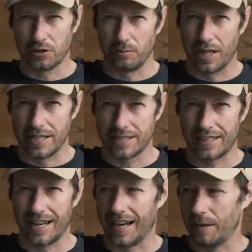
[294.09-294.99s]
and some nice
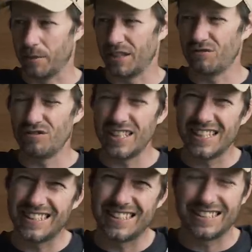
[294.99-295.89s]
sky, but it
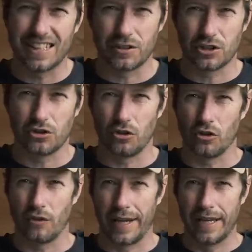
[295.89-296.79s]
really didn't tell the
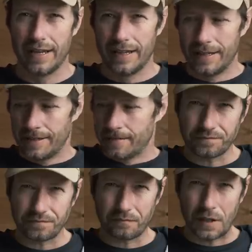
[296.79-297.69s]
story.
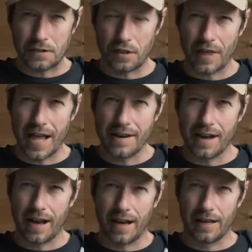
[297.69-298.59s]
So
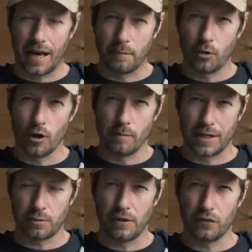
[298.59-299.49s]
then I put on
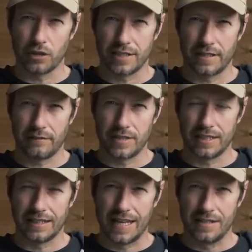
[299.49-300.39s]
my
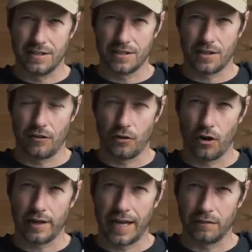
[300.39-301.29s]
24-70 lens and
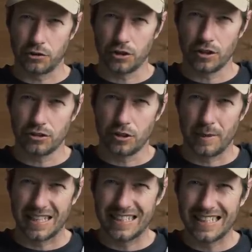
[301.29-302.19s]
thought, okay, I'm just going to
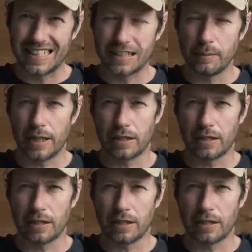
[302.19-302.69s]
zoom in a little